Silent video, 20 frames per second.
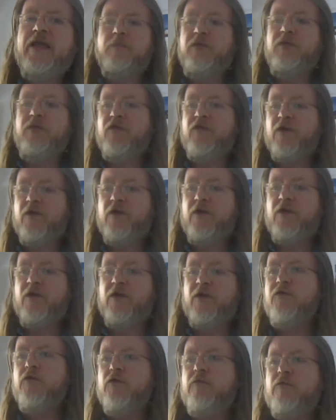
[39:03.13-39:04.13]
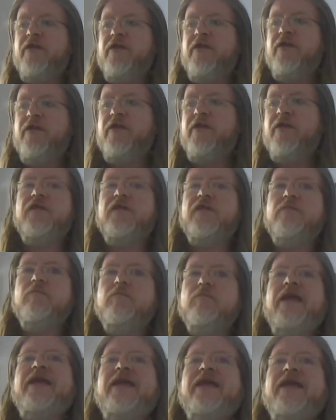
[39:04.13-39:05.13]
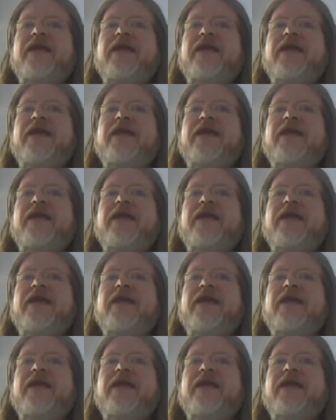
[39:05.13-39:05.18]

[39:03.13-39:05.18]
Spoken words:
Be very careful with that, because it may